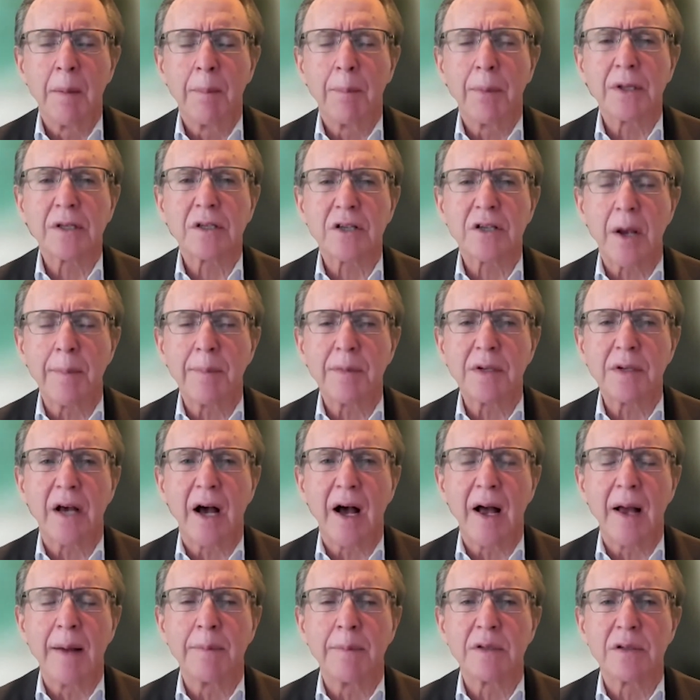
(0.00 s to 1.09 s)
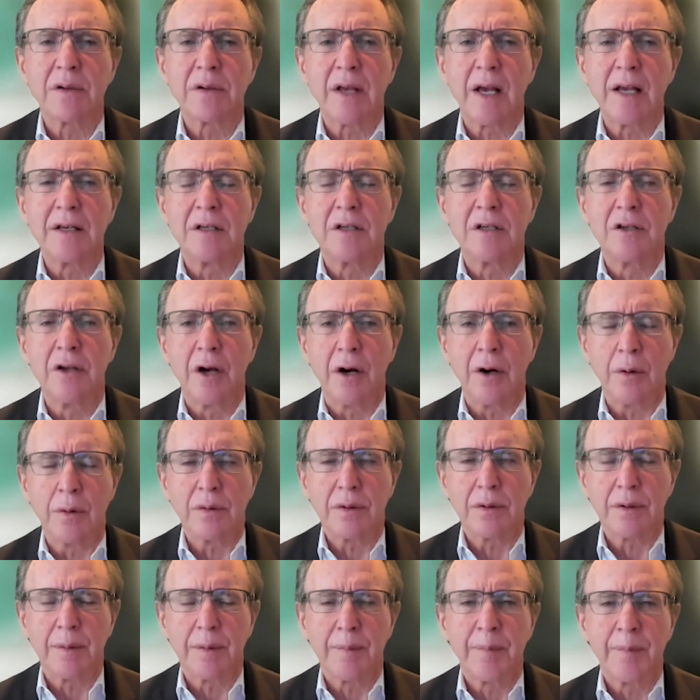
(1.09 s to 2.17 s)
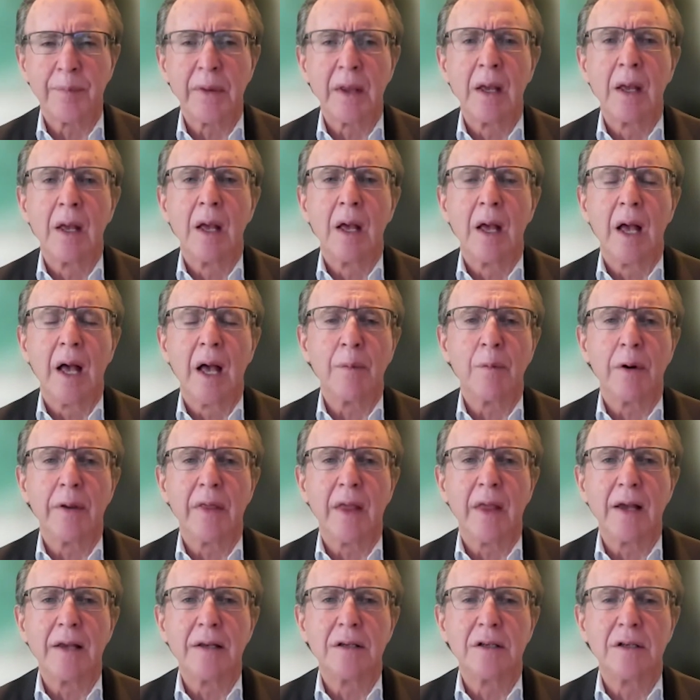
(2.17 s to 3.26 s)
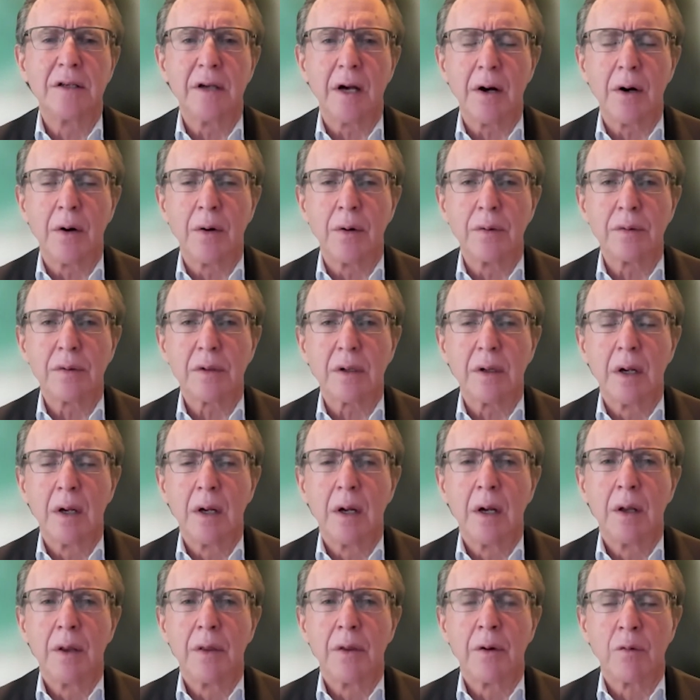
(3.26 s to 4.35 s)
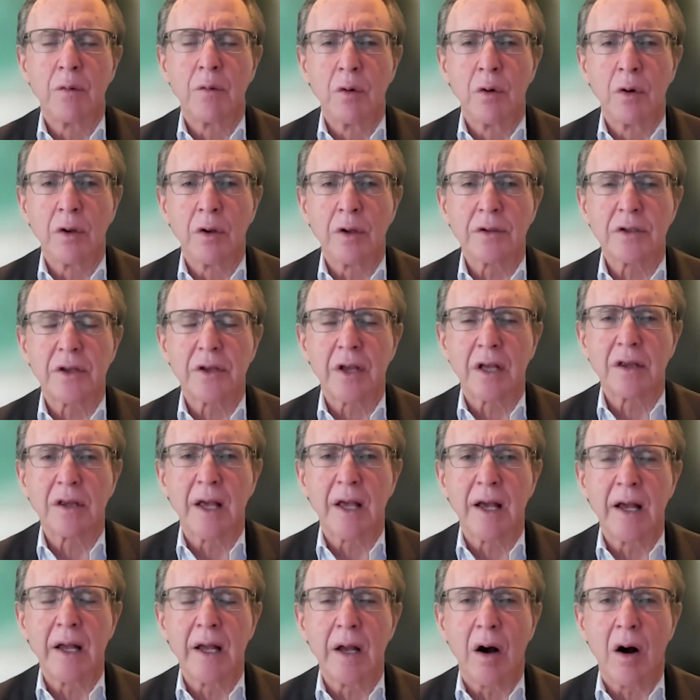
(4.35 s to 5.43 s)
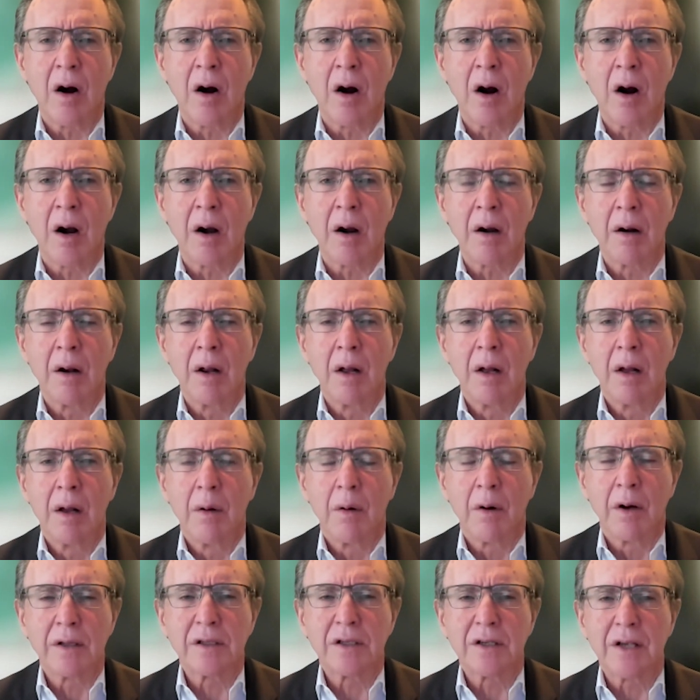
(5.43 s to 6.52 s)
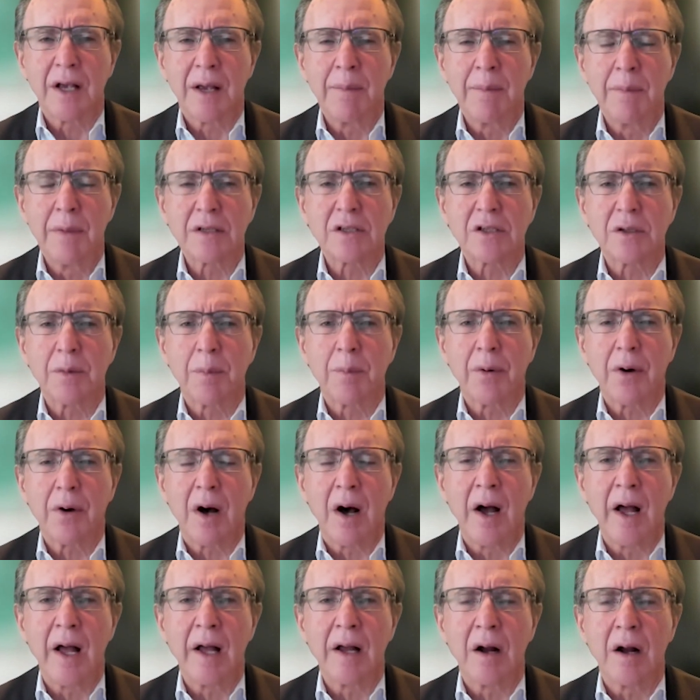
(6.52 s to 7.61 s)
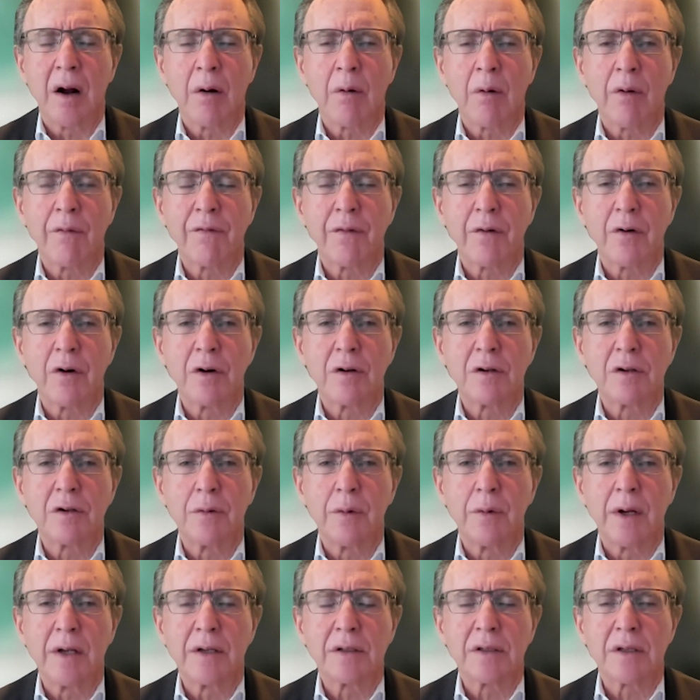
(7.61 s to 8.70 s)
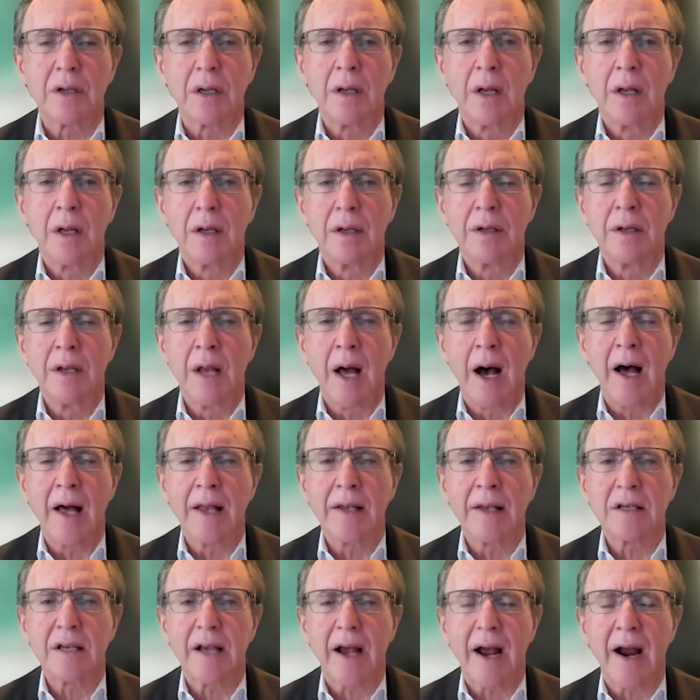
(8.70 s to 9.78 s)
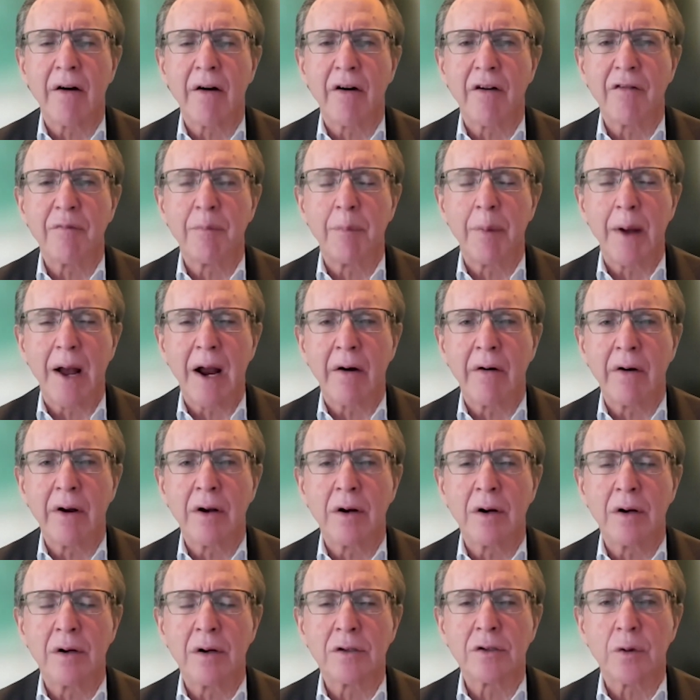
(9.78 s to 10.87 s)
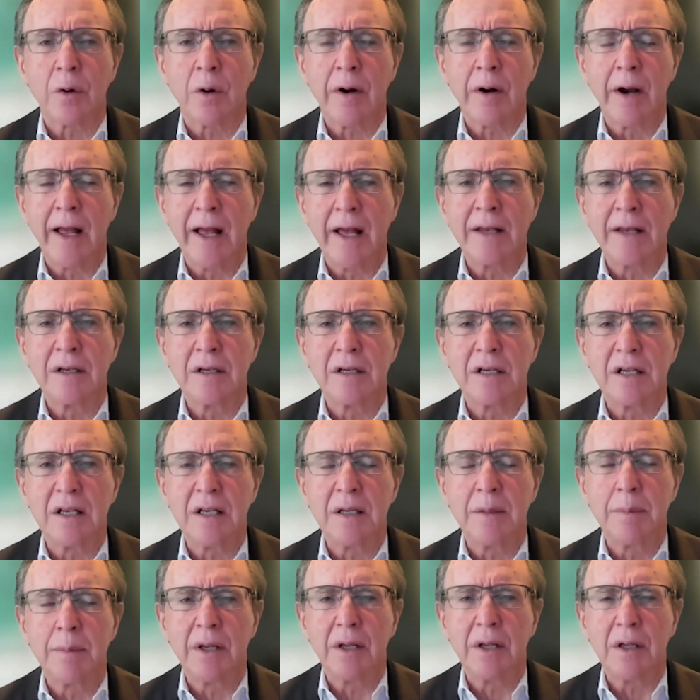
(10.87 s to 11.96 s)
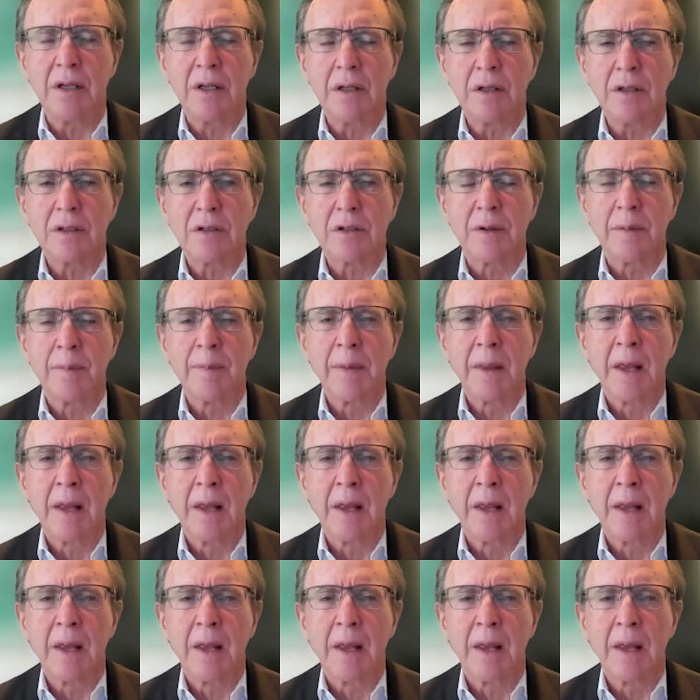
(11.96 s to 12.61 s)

But sometimes they don't. And when they don't, the rules that they are, let's say, misapplying are referred to as non-tariff barriers or NTBs.